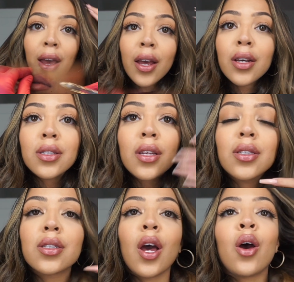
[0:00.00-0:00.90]
guys
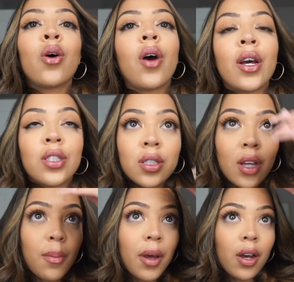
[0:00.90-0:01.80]
so I just
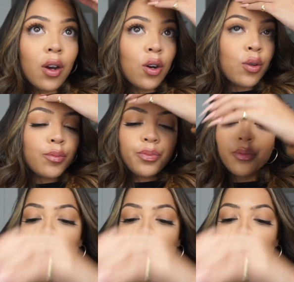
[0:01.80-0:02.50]
got back home